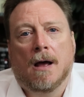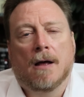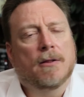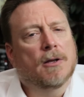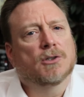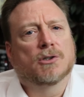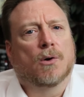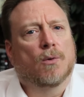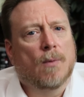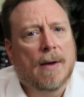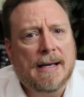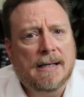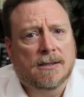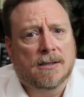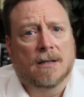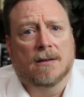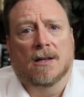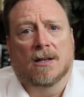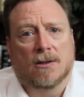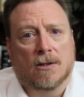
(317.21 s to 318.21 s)
There's a
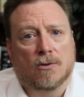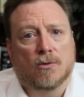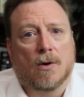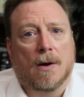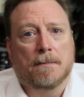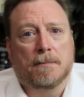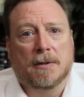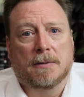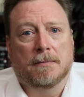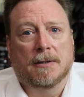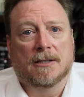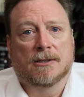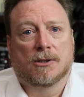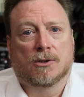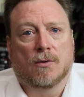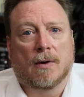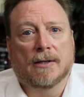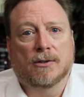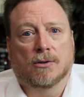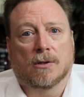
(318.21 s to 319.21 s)
reason that the Trump
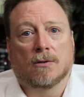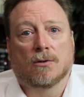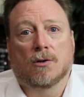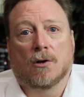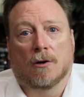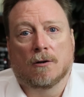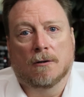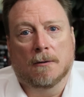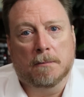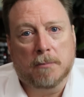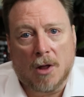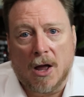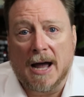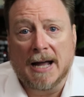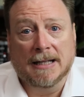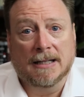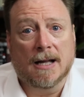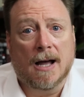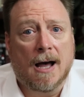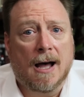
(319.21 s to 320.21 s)
administration turned a
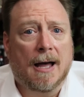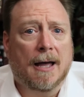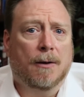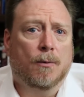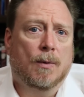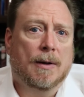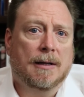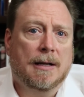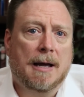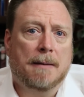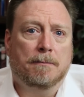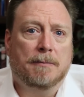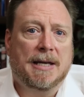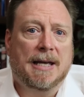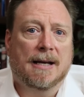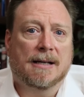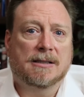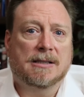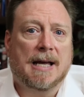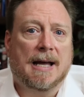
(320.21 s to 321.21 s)
blind eye when
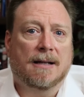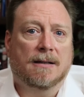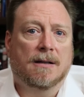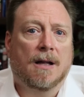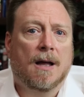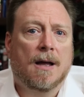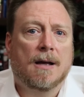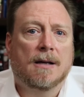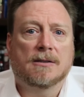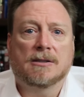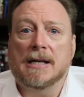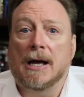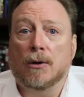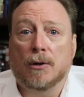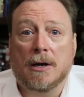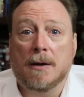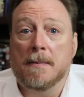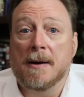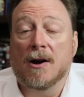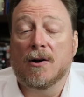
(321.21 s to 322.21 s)
MBS had
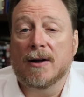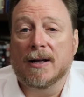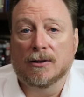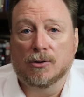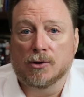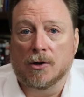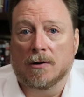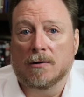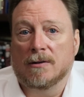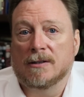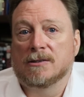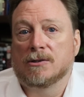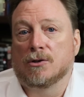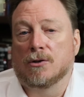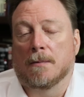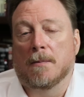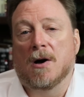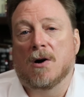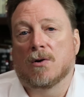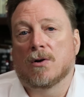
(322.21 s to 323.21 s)
Saudi-American journalist
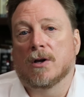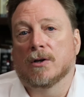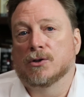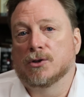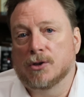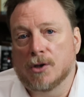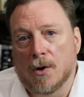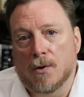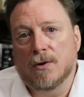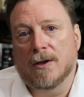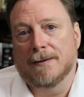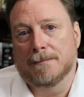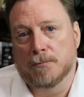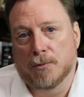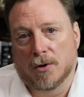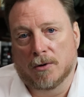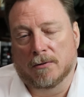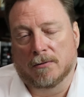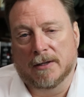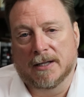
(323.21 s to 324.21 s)
Jamal Khashoggi
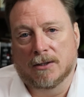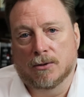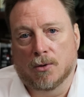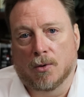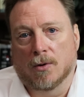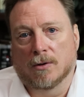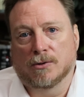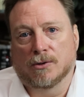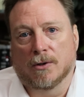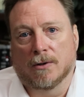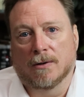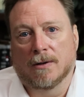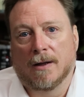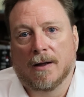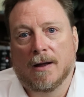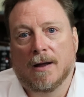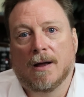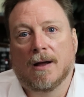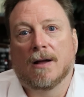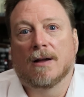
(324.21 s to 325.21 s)
brutally tortured,
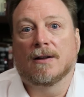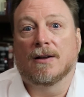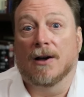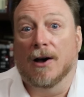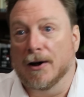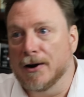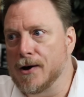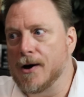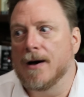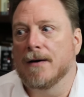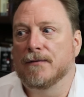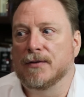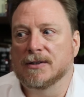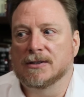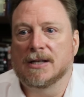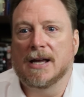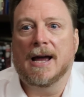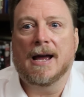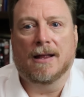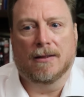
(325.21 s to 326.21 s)
cut off
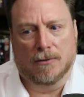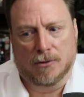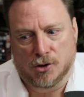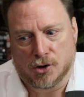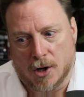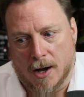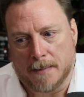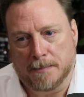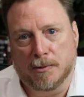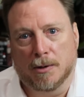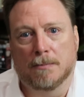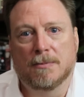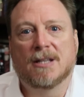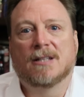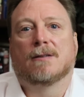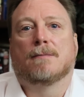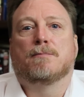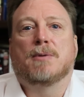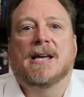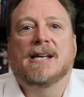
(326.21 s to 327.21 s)
his head, chopped him
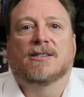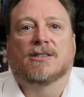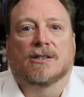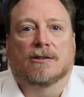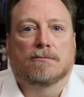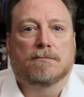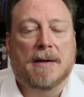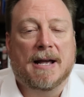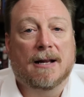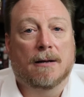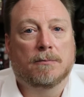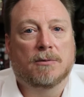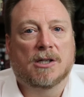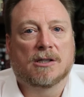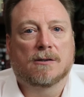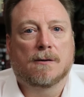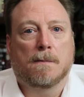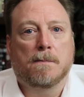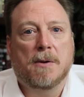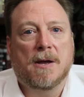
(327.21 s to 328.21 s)
into pieces, made him
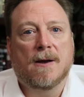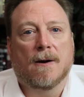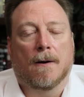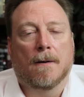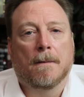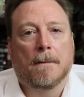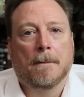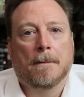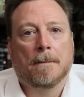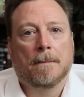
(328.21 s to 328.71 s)
disappear.